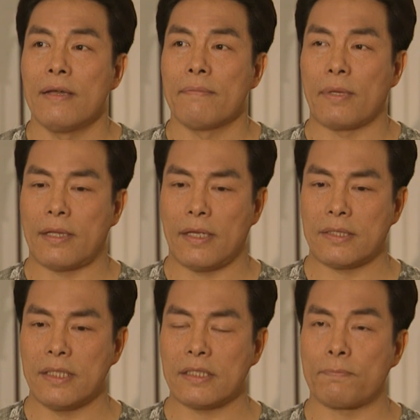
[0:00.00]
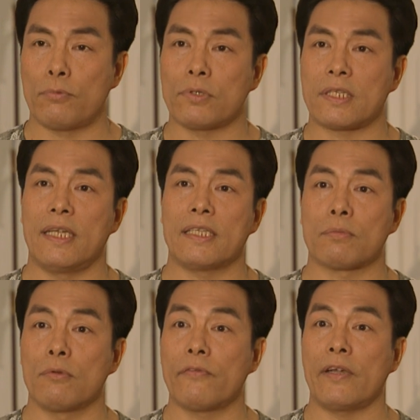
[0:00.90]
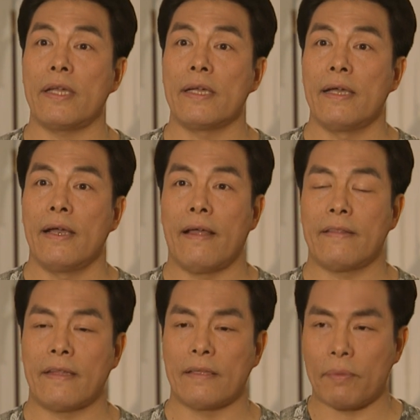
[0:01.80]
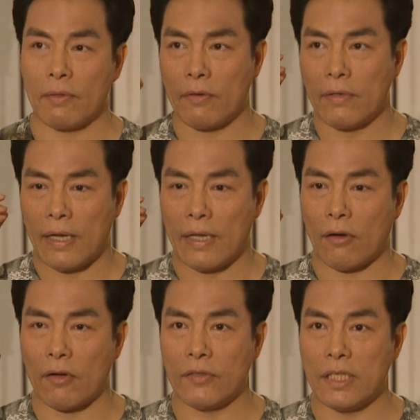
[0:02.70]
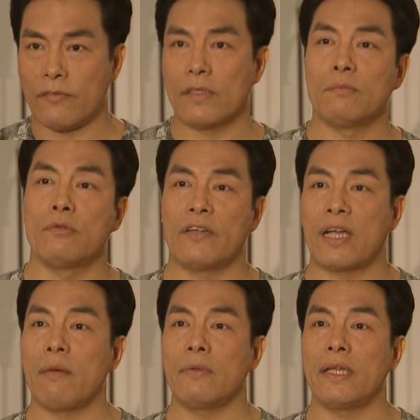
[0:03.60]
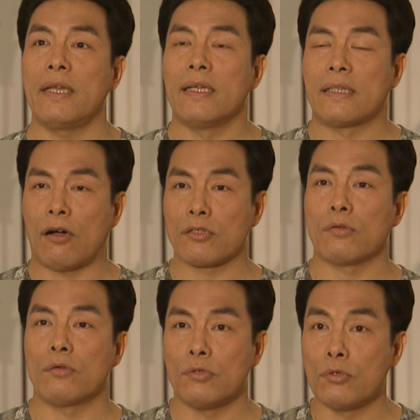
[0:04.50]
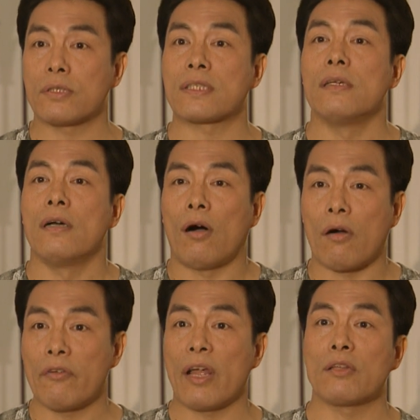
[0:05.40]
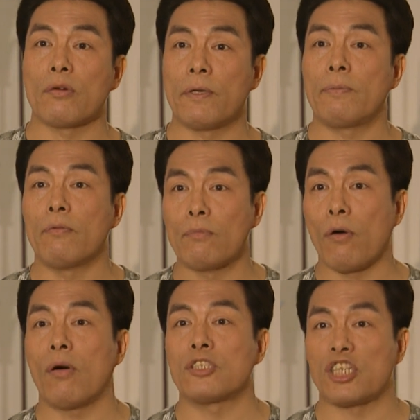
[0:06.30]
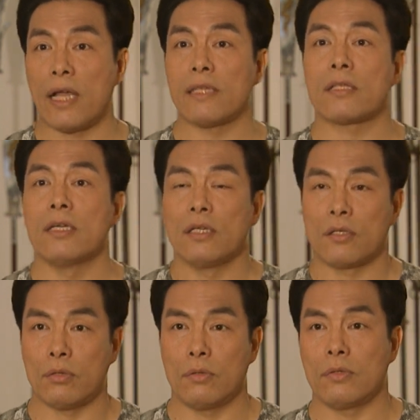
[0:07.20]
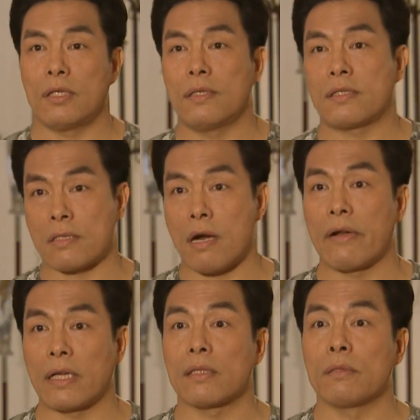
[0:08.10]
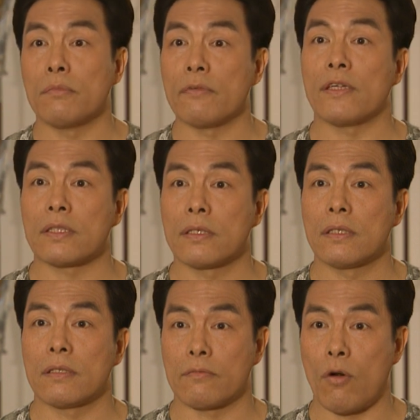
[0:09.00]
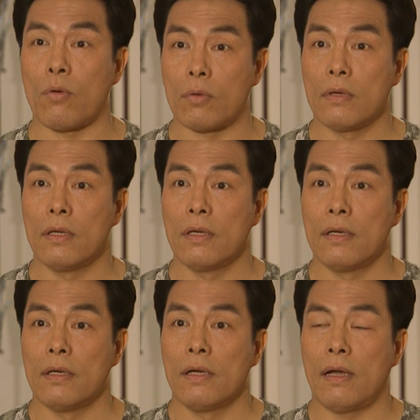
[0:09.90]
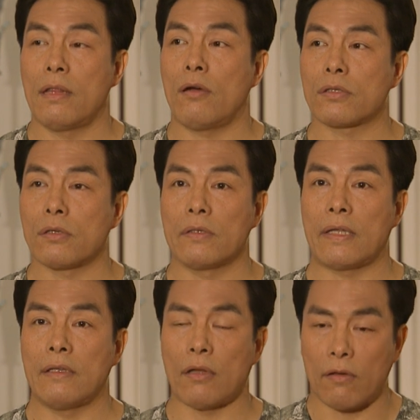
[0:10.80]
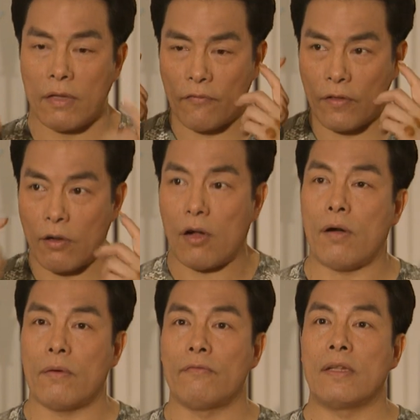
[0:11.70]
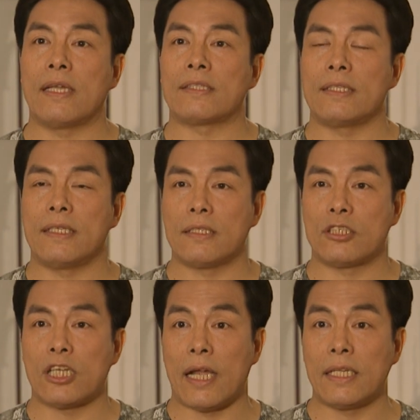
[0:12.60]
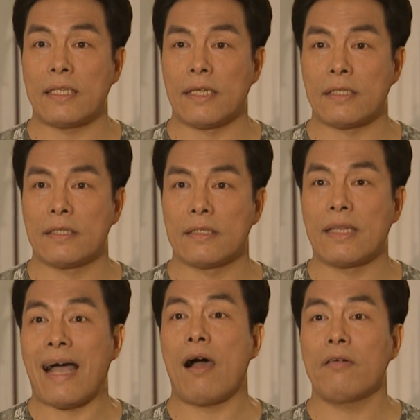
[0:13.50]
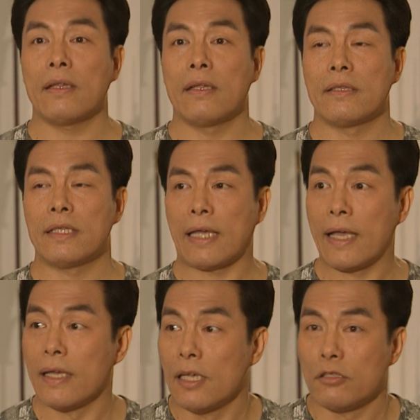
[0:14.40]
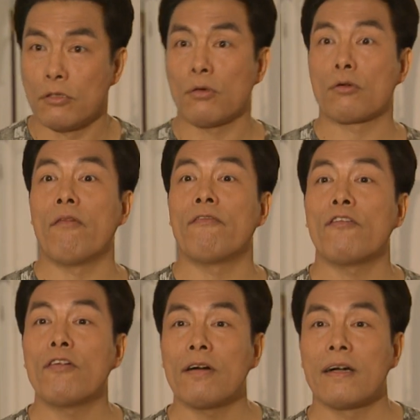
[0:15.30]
But since Bruce Lee's movie, and then the people and even movie company, they also use Oriental people more chance to starring the movies, the role. And also they not only feel, oh, when they see Chinese, now they say, hey, you know Kung Fu?